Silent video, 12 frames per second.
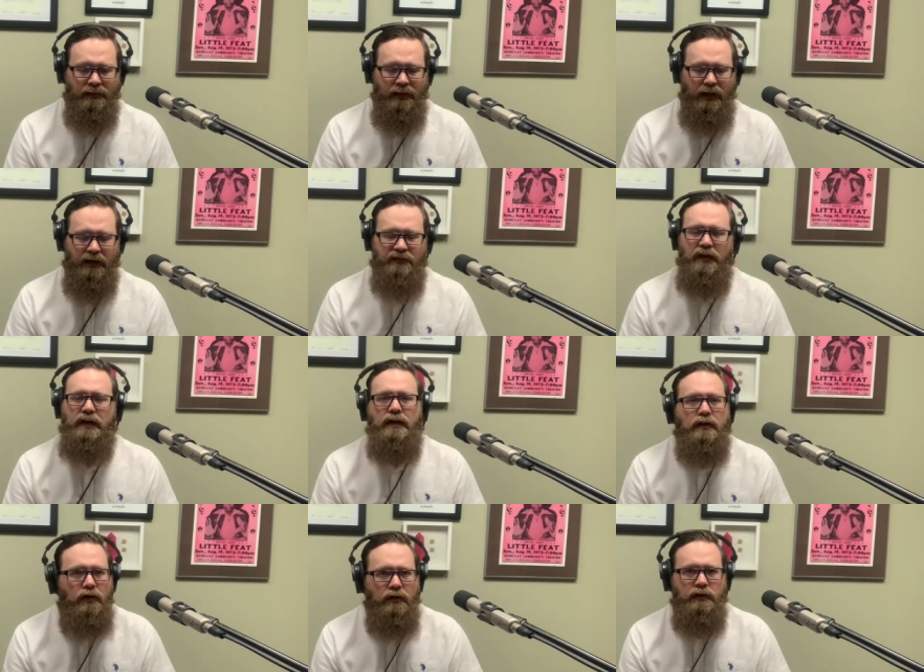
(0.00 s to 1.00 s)
I find
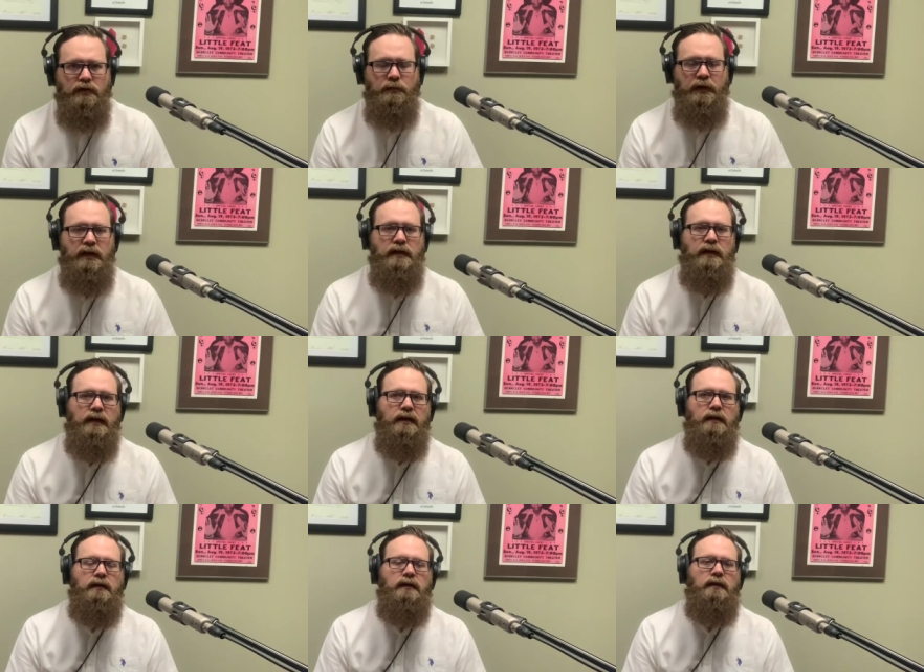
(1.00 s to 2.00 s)
encouragement in
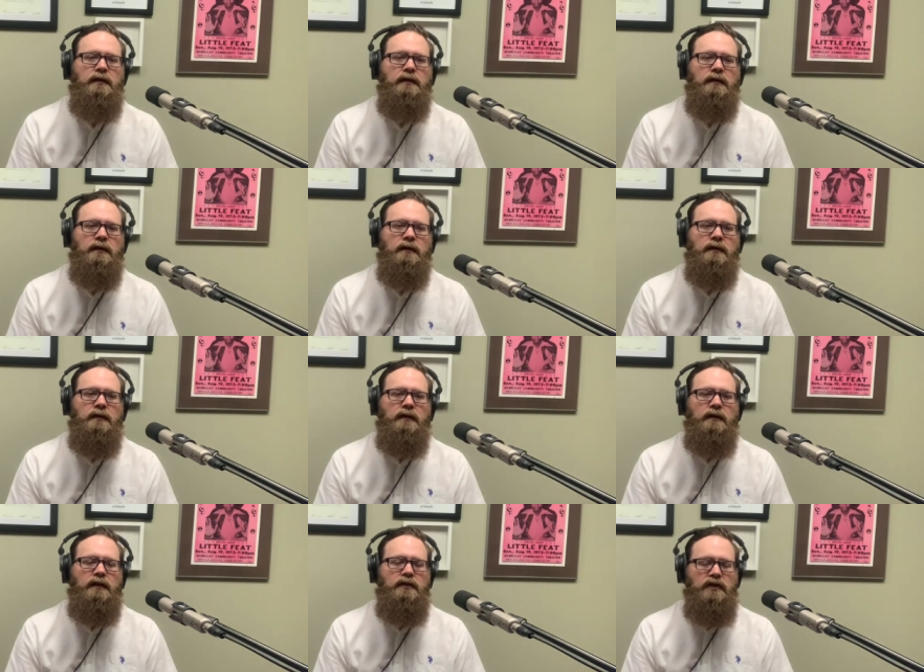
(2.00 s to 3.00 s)
that
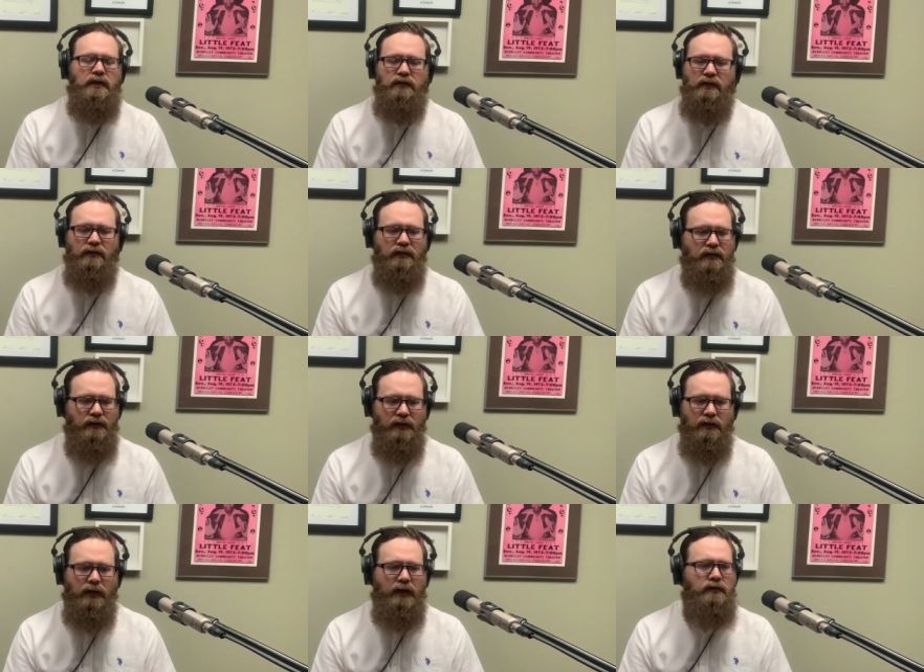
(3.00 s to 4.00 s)
That Jesus is
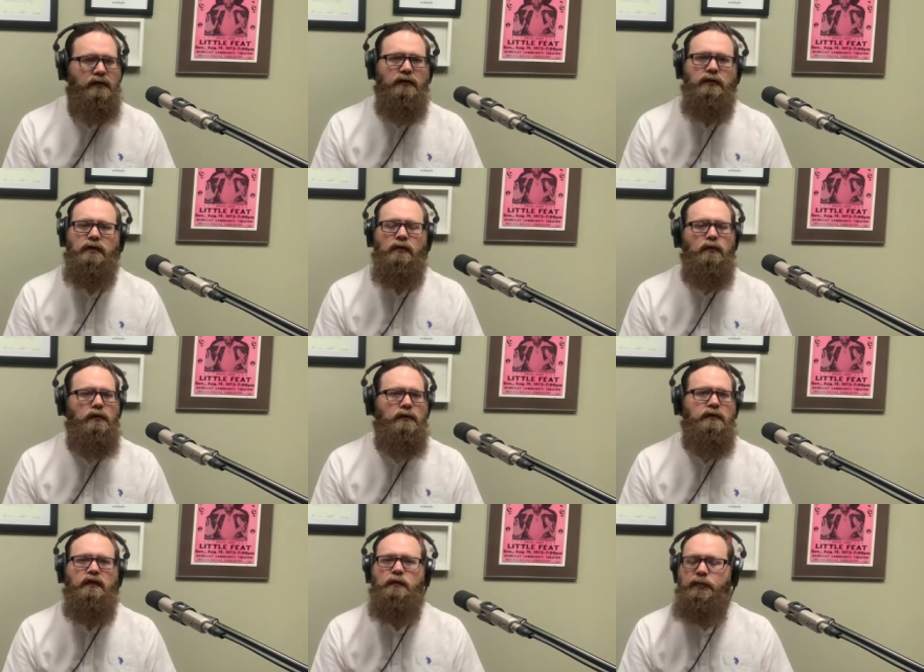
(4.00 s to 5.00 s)
still out there in the
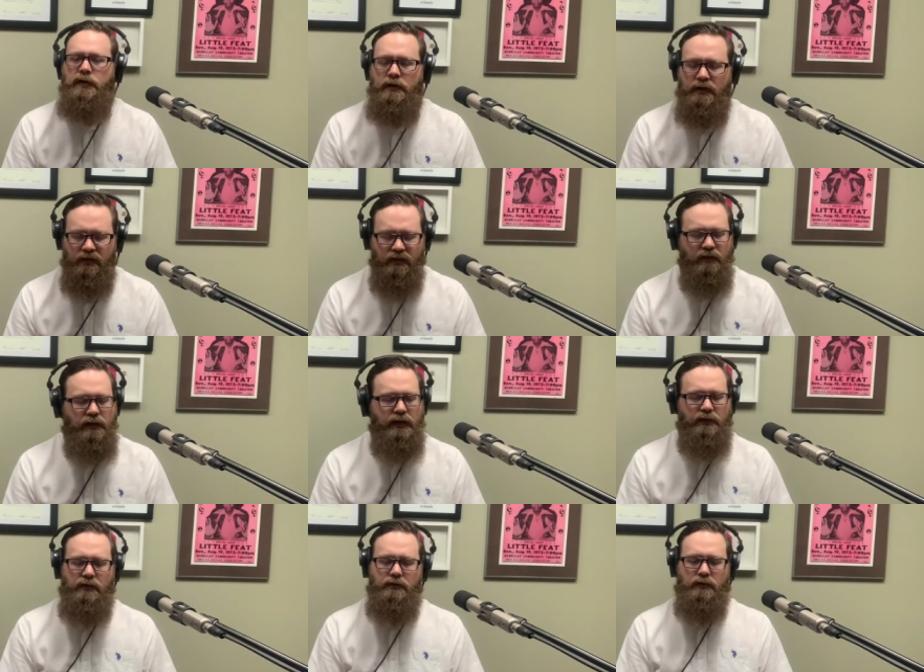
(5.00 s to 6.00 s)
world. The Spirit is still
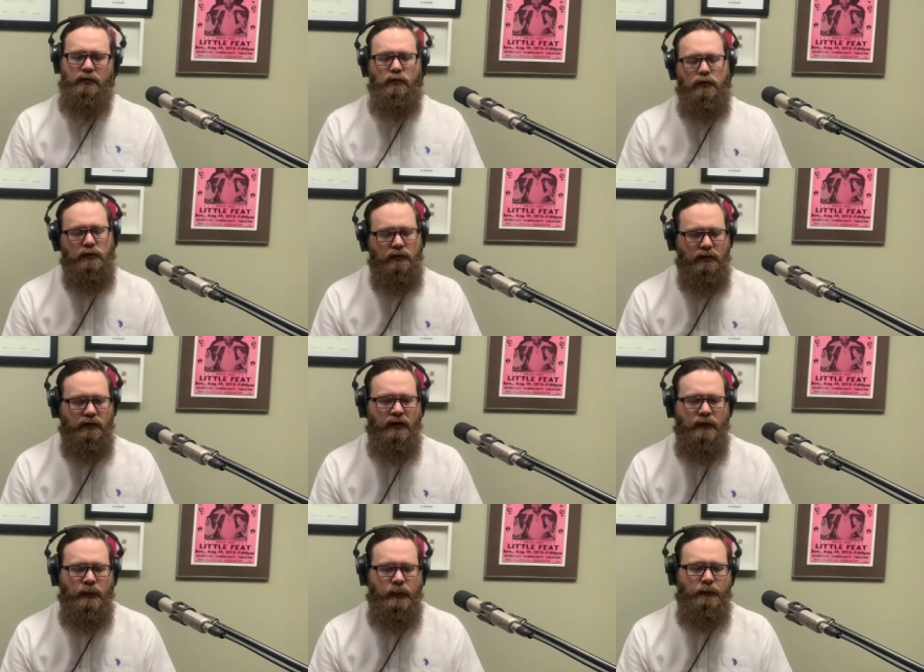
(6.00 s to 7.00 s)
out there in the world,
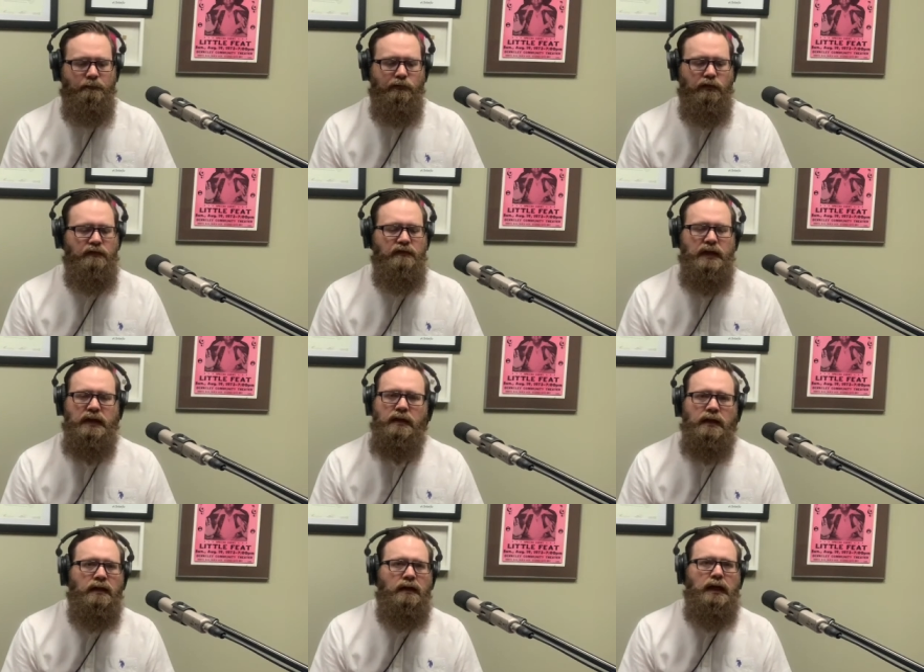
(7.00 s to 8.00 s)

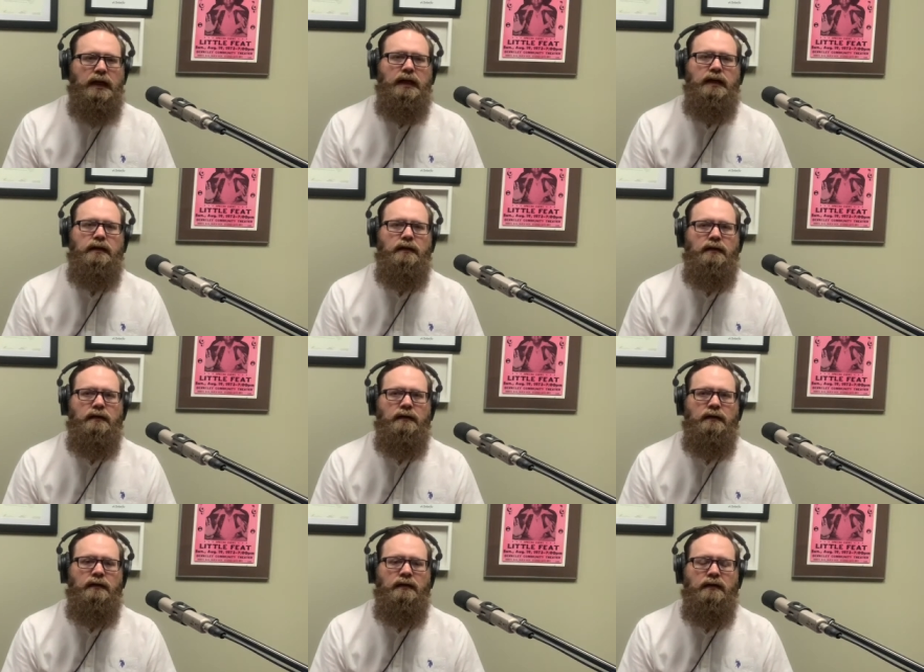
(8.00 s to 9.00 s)
revealing God,
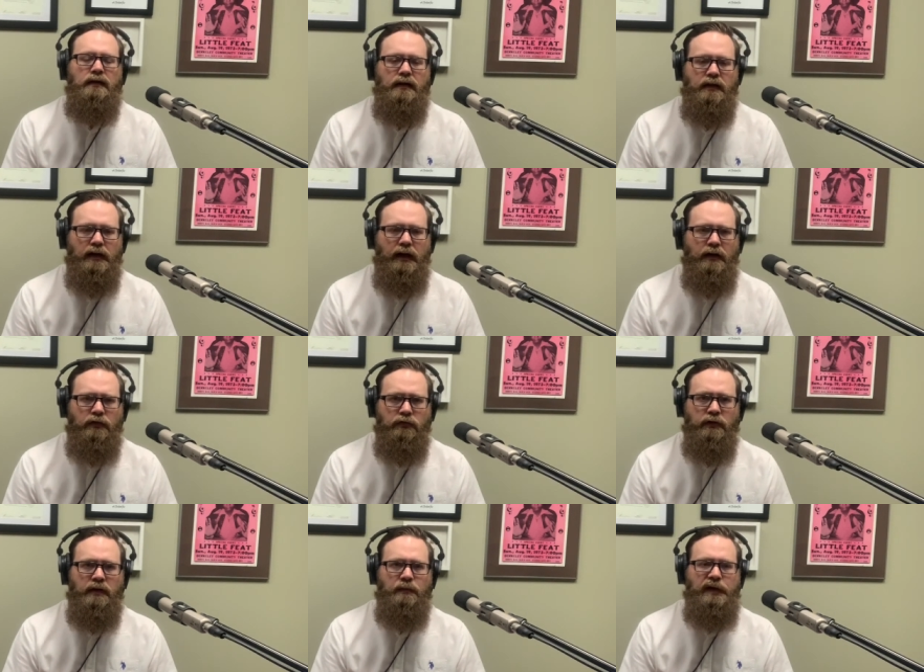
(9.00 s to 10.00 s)

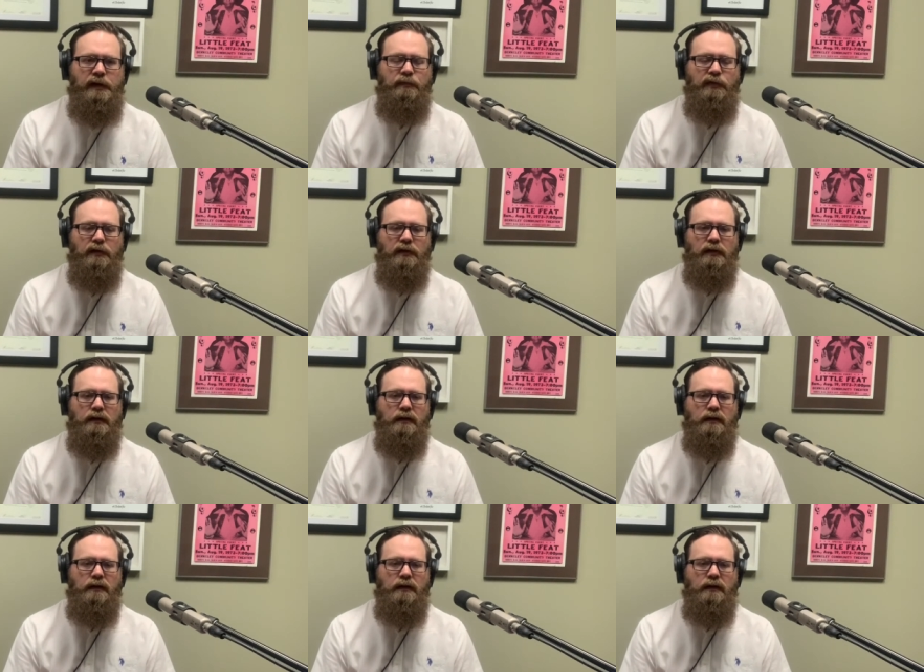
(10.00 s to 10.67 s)
encountering people.